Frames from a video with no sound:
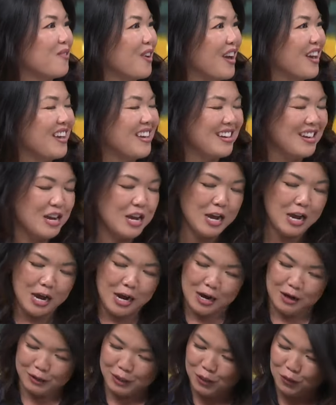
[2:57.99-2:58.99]
right?
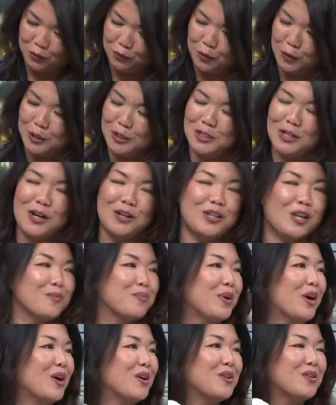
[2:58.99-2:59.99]
So for a dog like
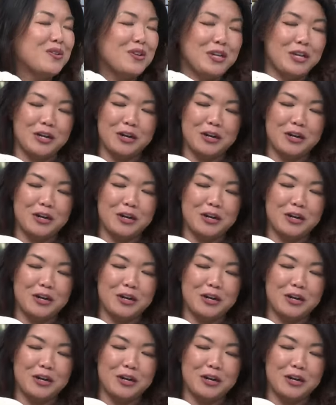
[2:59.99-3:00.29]
Pongo